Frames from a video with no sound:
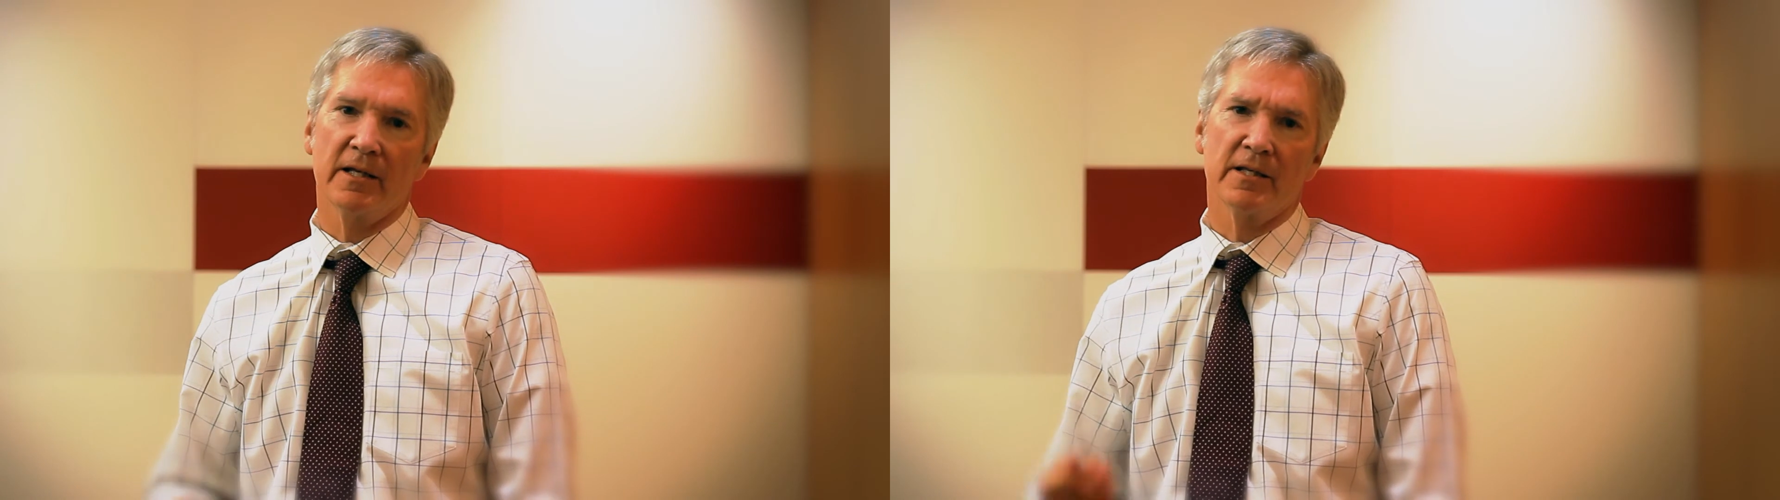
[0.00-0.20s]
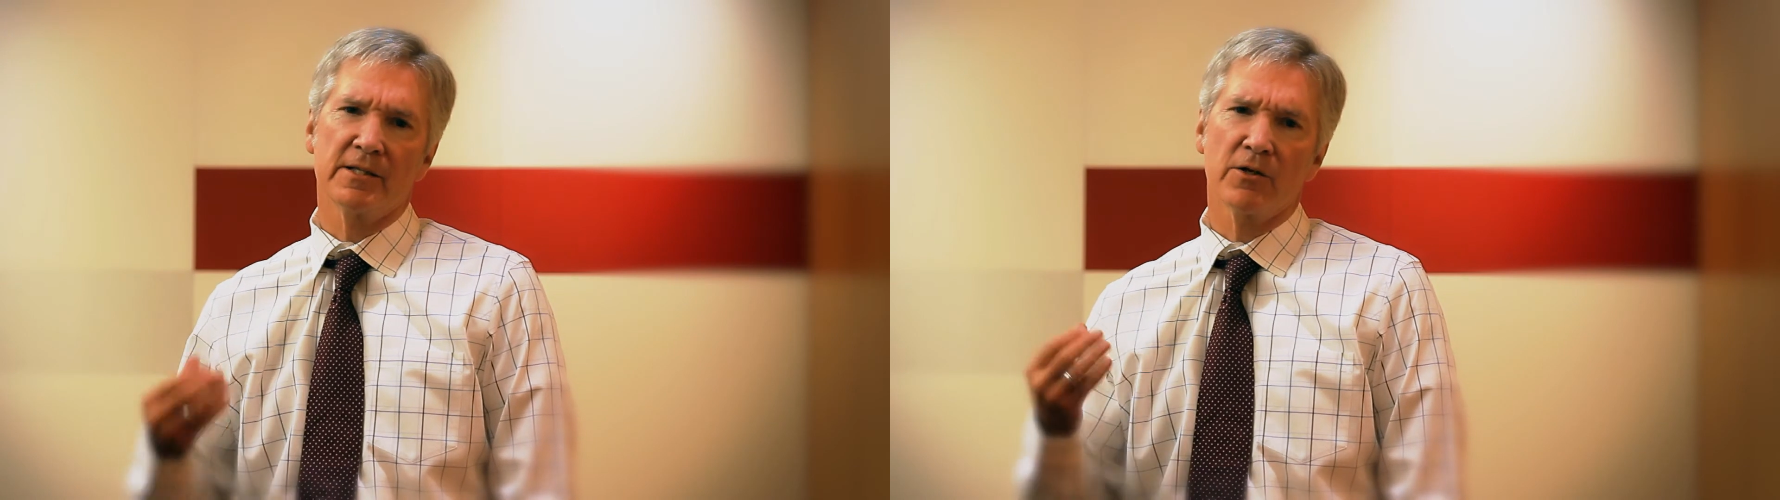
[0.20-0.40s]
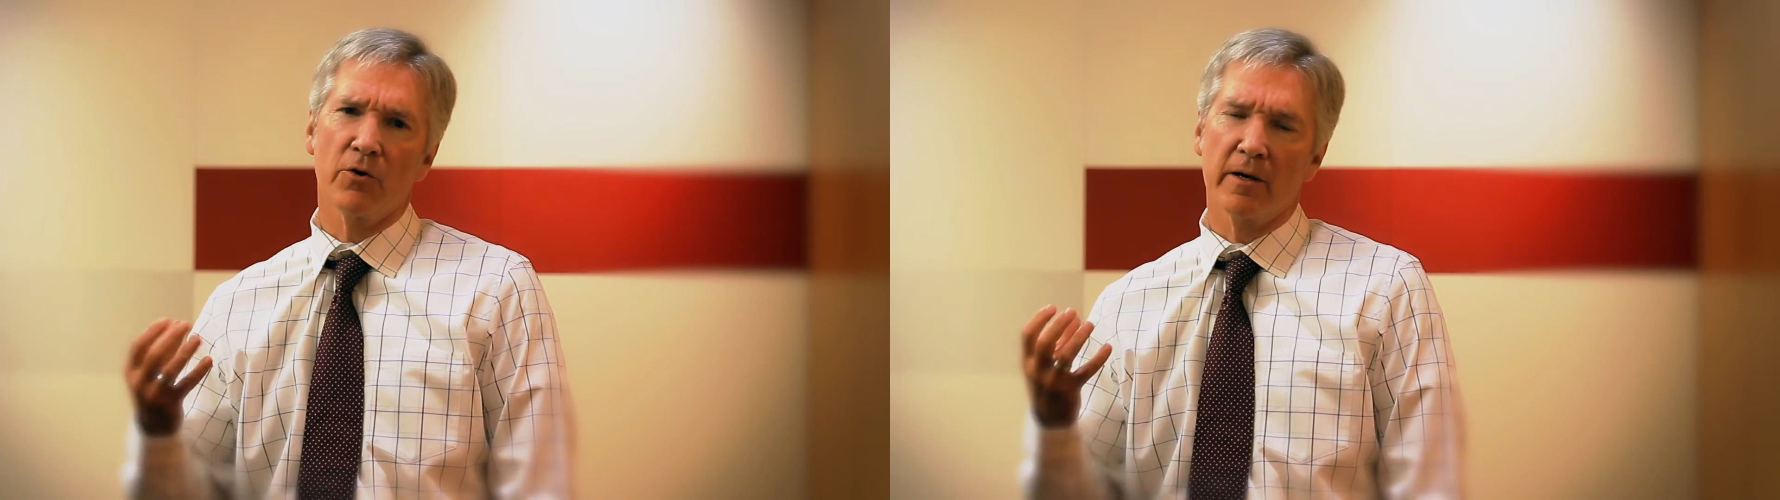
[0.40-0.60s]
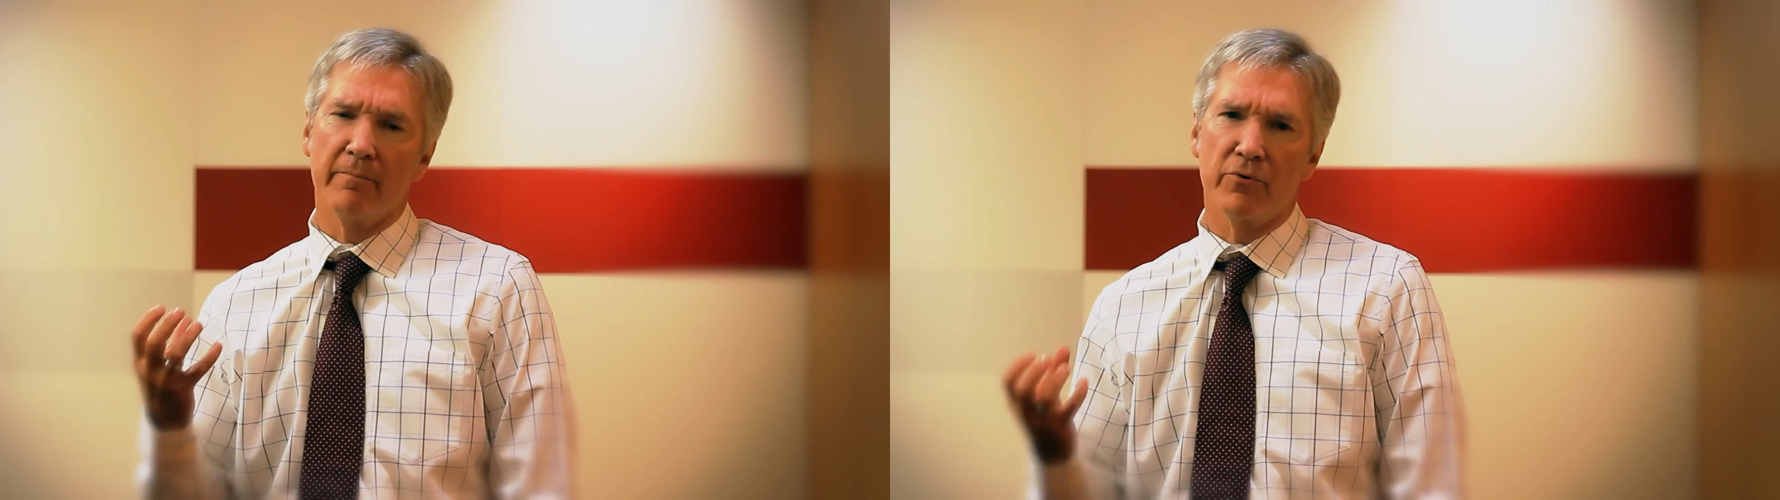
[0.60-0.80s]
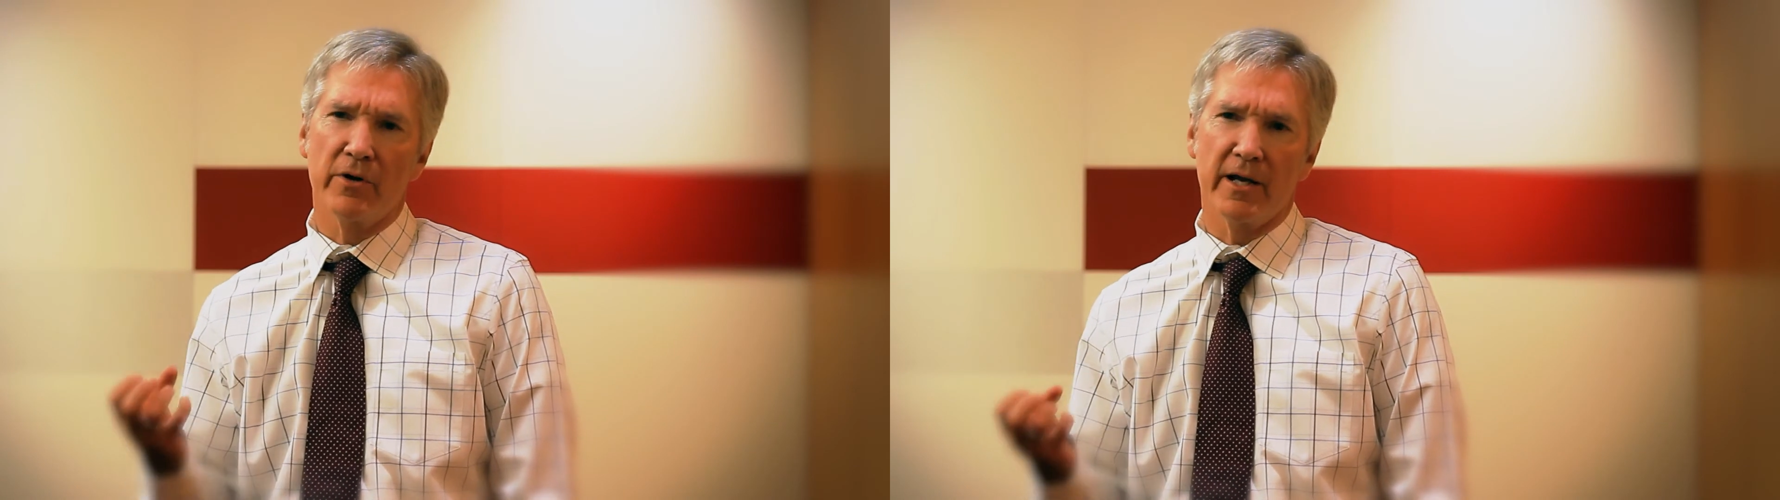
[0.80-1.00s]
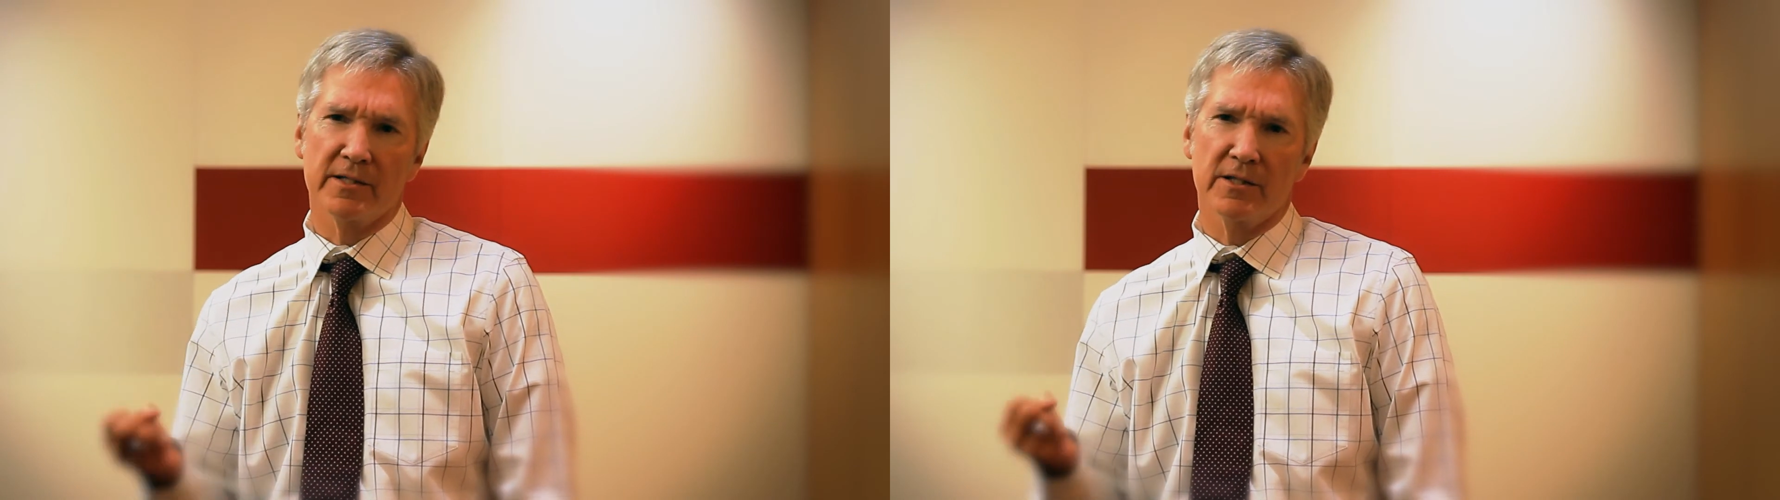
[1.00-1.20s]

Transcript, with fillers: It's so compressed,